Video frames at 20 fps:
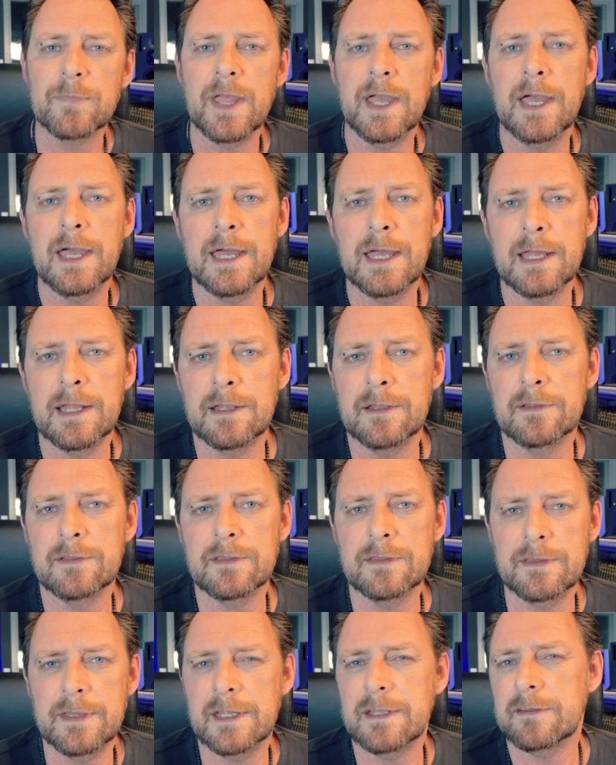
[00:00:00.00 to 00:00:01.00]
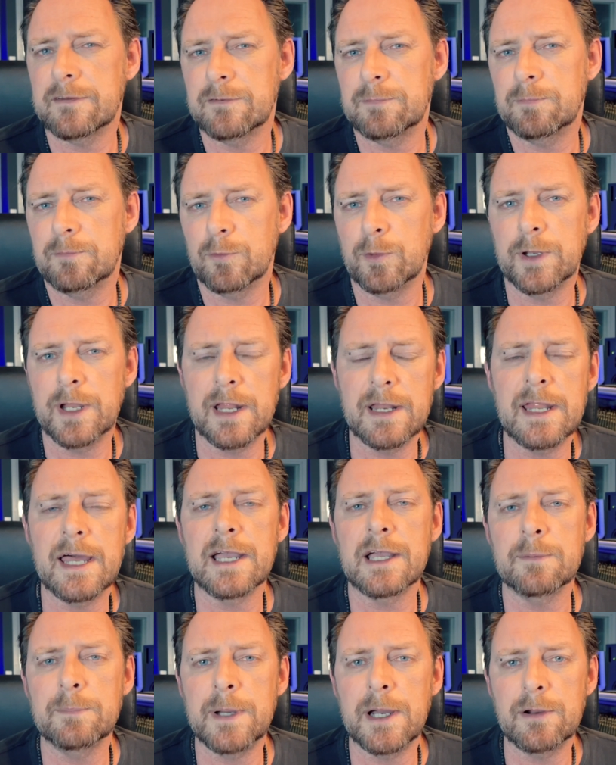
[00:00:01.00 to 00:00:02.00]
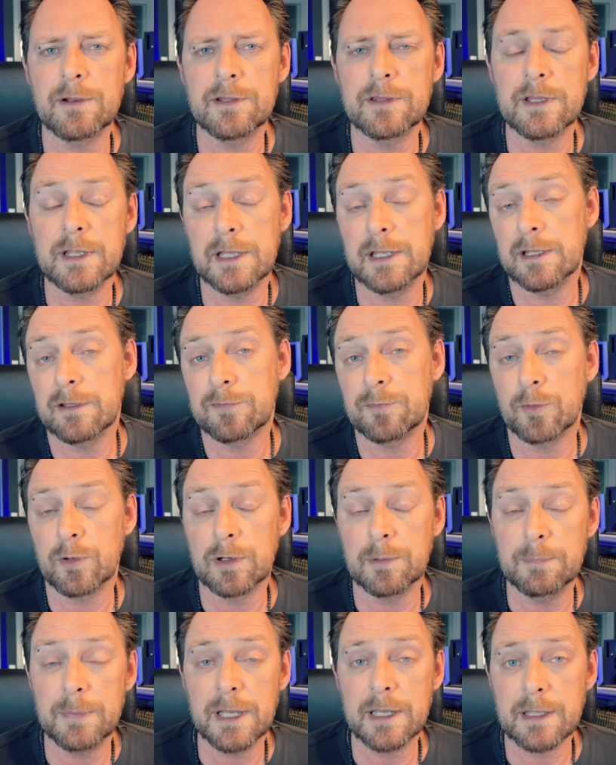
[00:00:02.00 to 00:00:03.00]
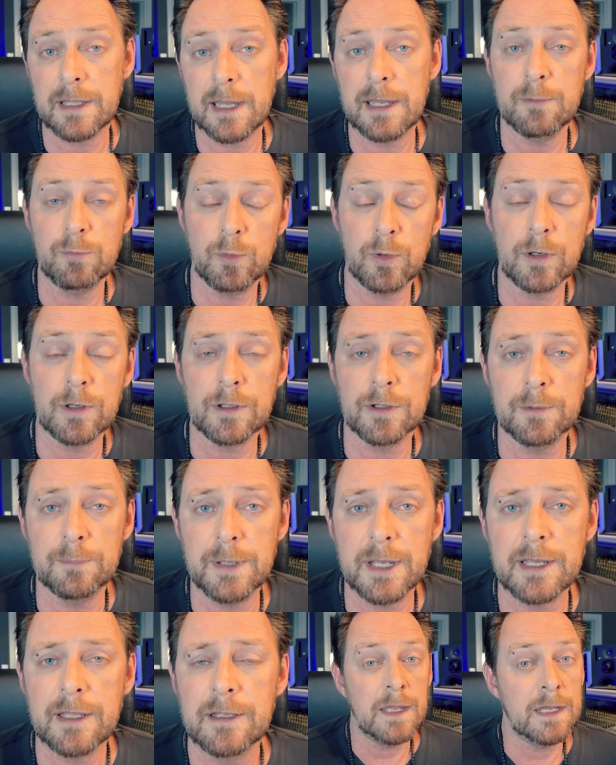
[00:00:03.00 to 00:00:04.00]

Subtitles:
And that's what I like about it. It is for a Mac. I work on a Mac.